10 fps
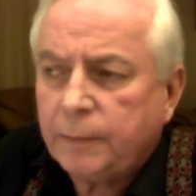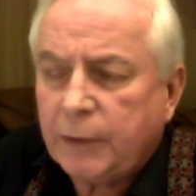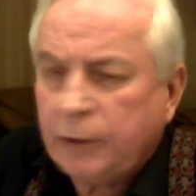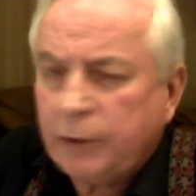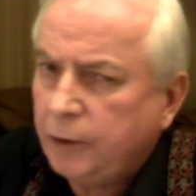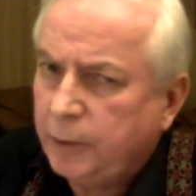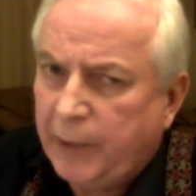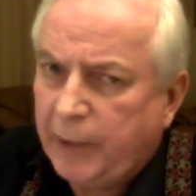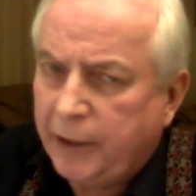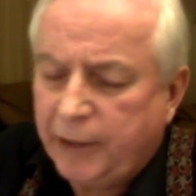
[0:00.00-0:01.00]
Shoot a
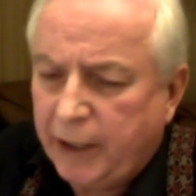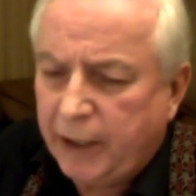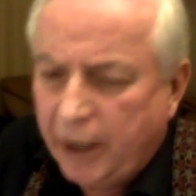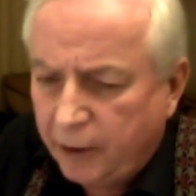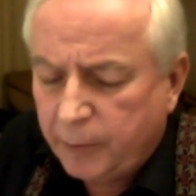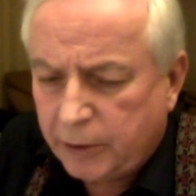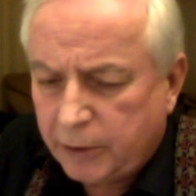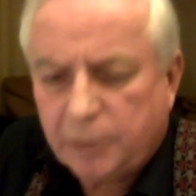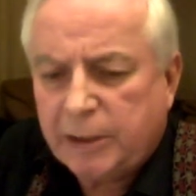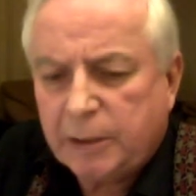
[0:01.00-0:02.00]
penetrating arrow by
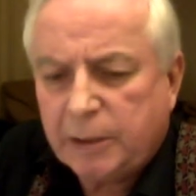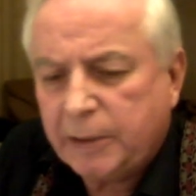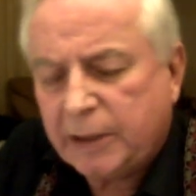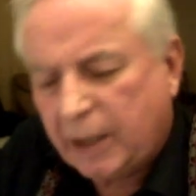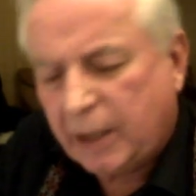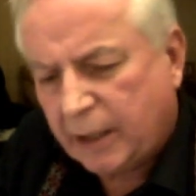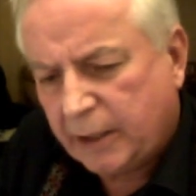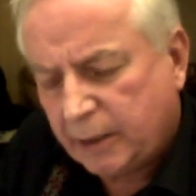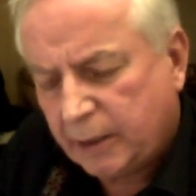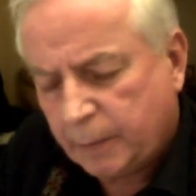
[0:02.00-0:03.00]
all means, but
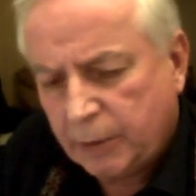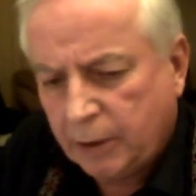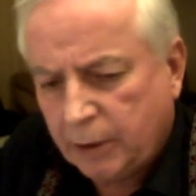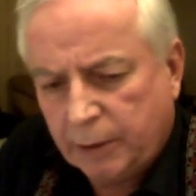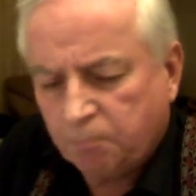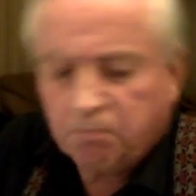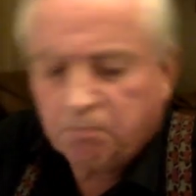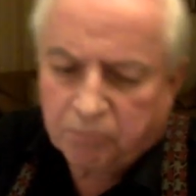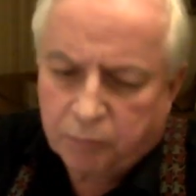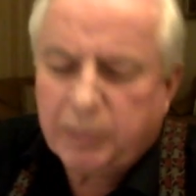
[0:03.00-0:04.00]
sarcasm, a
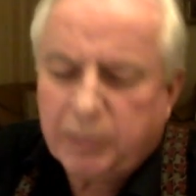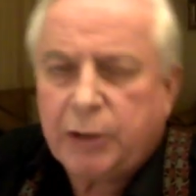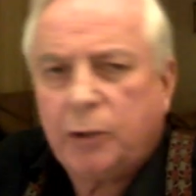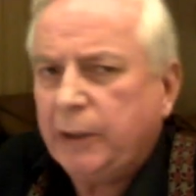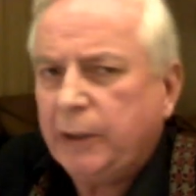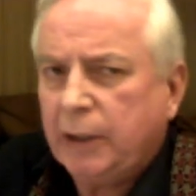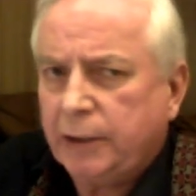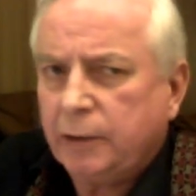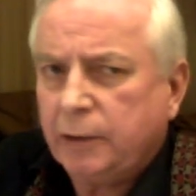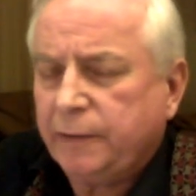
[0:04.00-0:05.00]
bit too
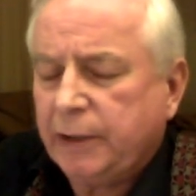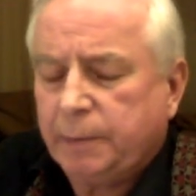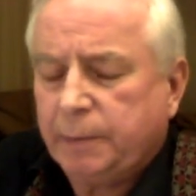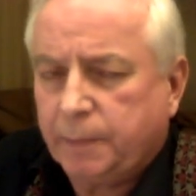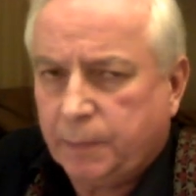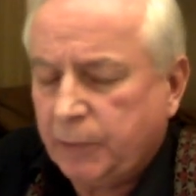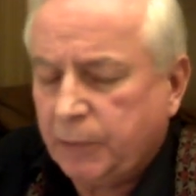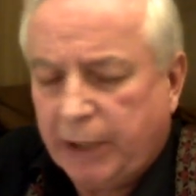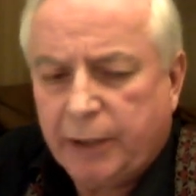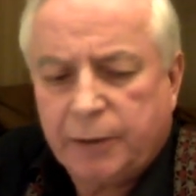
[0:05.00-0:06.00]
intellectual for the Sag.